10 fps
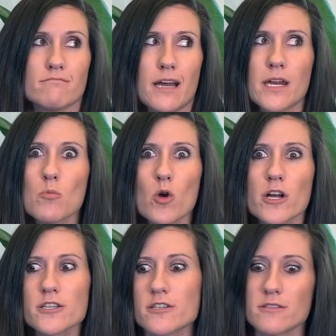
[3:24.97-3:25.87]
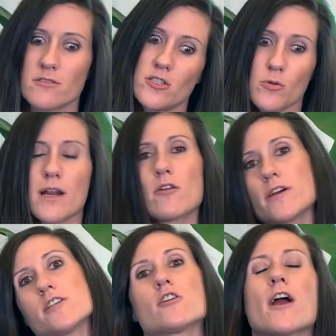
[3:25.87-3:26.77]
anymore to just do an
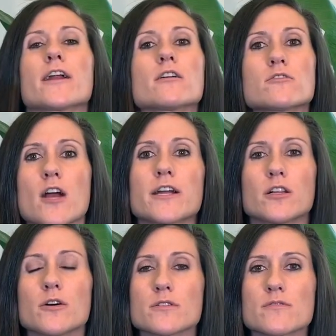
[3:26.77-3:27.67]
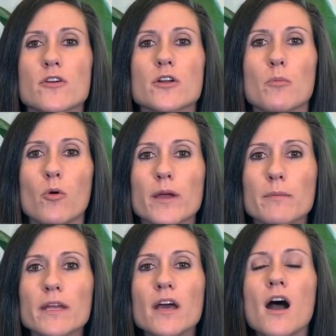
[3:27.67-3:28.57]
outreach and try to, try to close for an
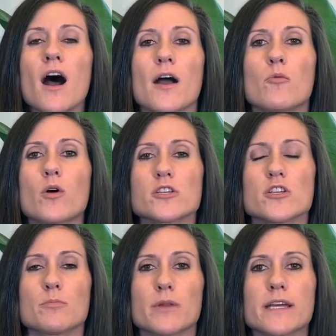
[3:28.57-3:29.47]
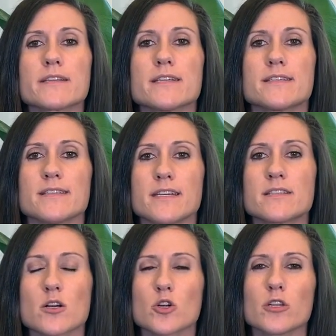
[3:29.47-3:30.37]
appointment. I want you to plant these
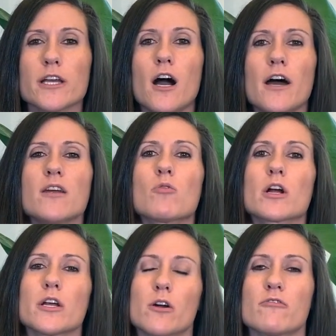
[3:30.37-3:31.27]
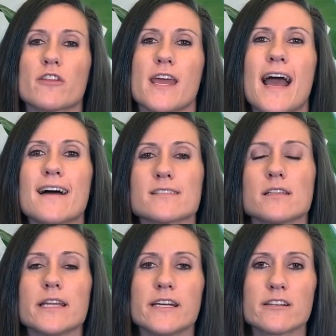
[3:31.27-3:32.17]
seeds early on, and we're going to go for the ask
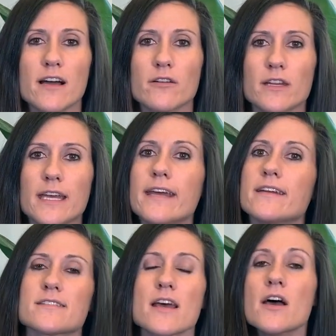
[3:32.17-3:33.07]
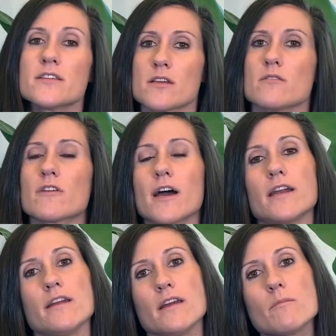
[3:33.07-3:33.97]
later down in the cadence. So you've
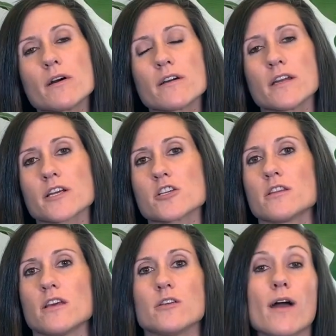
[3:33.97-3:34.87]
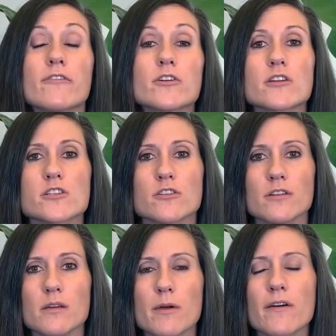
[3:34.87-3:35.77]
got an email connection, then you have your
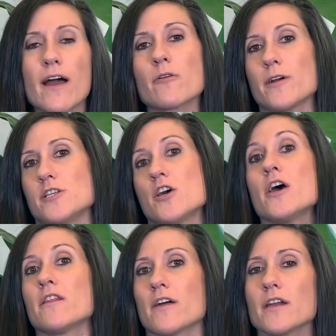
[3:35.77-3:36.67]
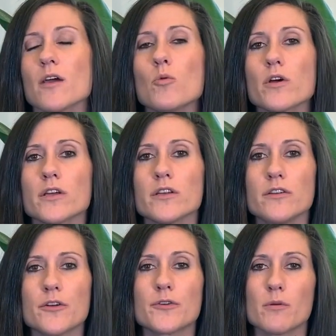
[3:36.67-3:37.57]
initial email outreach. Then I want you to
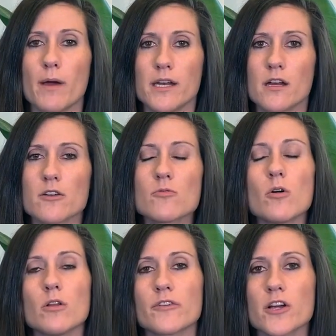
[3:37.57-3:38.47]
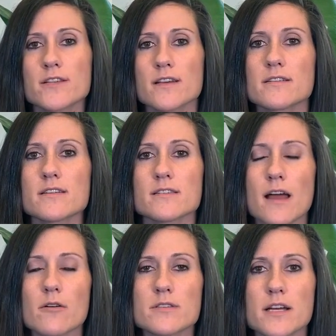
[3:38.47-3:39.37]
do, depending on your role, if you're inside sales,
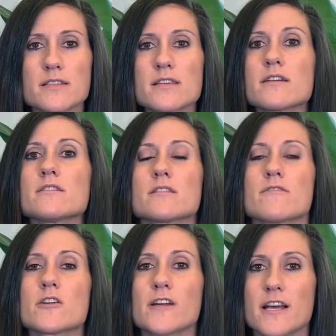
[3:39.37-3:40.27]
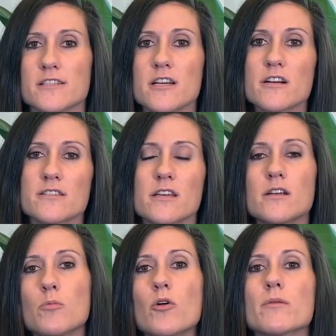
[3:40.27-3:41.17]
outside sales, if you're an S D R
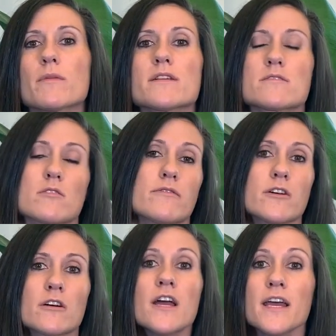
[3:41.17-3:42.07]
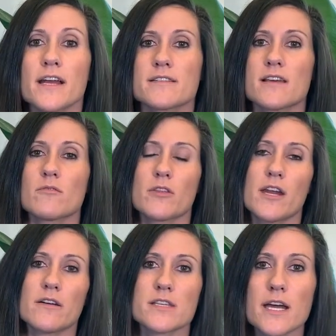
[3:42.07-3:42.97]
setting appointments, or if you're inside with
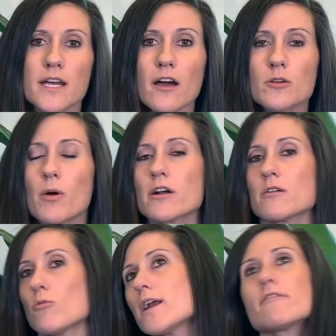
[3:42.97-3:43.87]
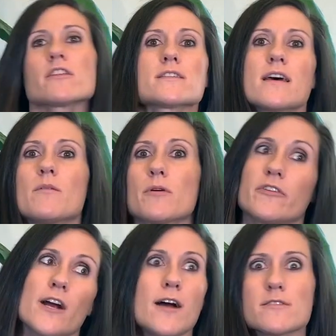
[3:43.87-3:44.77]
an outside counterpart, or whatever the setup, or
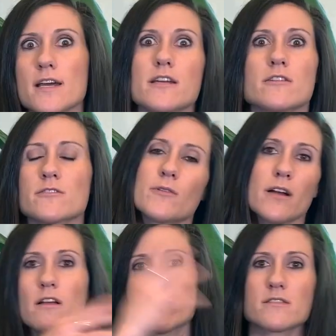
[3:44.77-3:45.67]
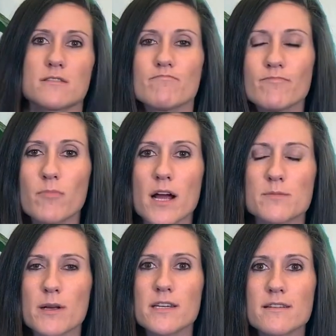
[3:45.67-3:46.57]
if you're outside and you're doing all this
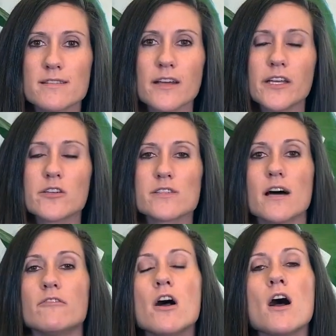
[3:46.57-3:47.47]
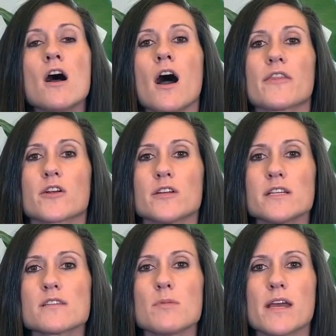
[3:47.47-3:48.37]
prospecting and selling yourself, there
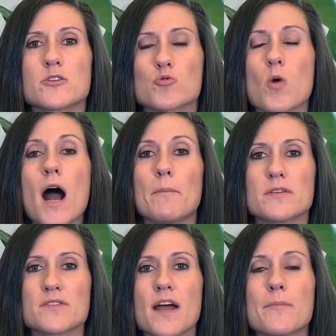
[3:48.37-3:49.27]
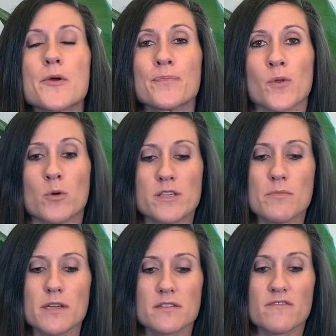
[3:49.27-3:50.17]
needs to be a drop step where
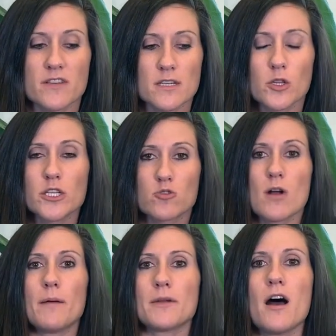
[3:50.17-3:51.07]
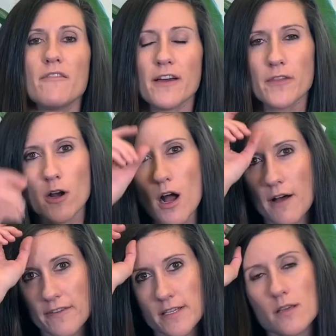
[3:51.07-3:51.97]
something is physically dropped off at their
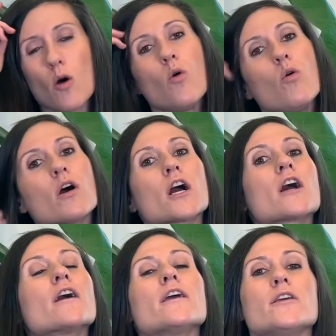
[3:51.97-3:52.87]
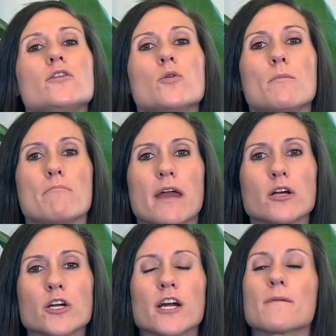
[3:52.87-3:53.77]
office, or you do a
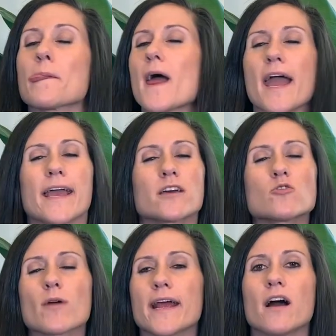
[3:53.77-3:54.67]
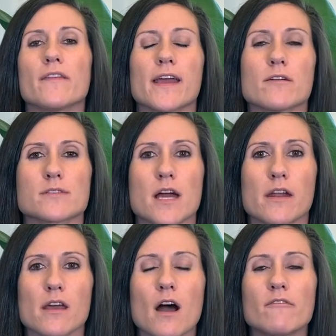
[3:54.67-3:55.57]
mailer. Handwrite on the
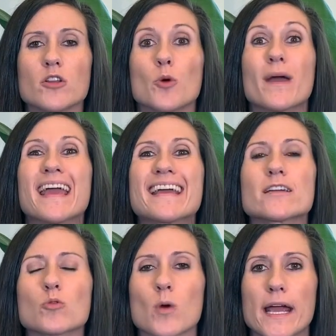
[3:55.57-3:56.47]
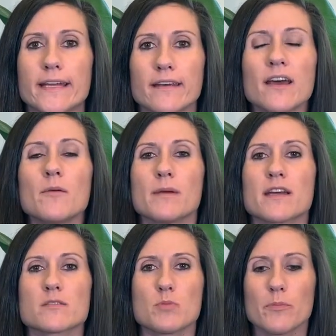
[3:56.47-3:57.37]
outside of the envelope, handwrite,
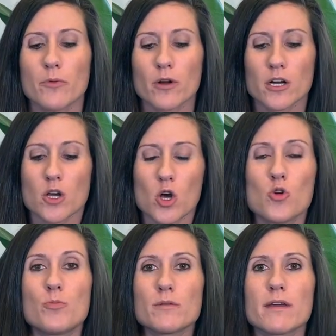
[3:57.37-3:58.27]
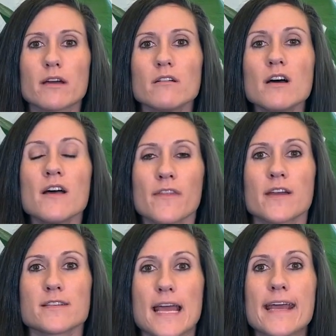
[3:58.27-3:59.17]
because people are going to open mail
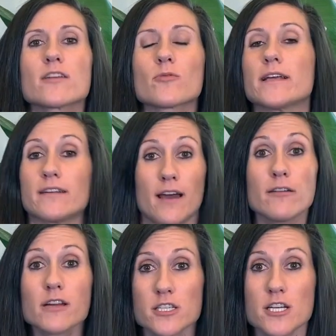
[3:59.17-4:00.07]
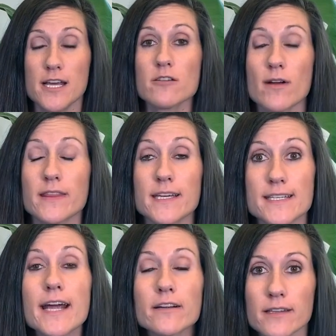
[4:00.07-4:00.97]
that is handwritten. I don't need handwrite the
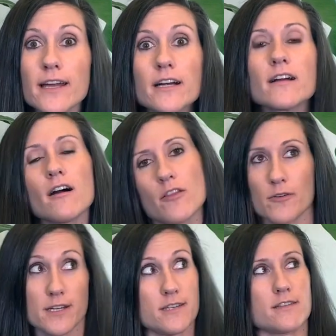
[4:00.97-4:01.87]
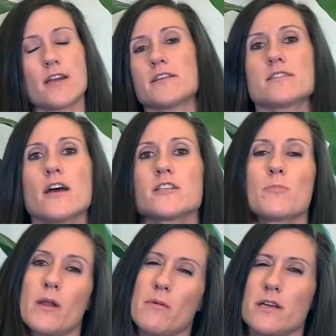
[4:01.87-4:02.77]
entire letter, although it is a nice touch,
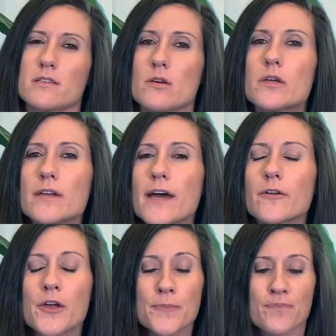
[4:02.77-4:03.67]
but it might slow you down.